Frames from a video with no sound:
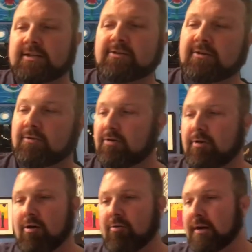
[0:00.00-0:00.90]
are
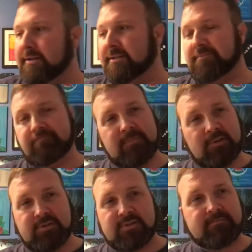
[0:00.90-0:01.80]
always,
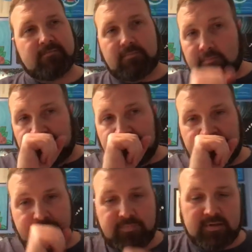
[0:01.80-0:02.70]
just
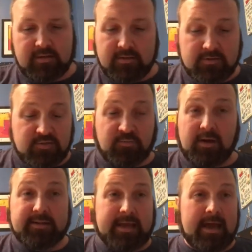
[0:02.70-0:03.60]
fun
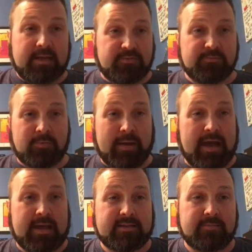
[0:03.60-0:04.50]
guys from the
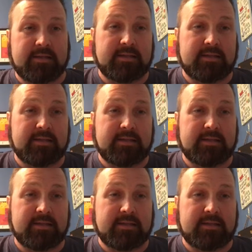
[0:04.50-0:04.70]
past. I mean,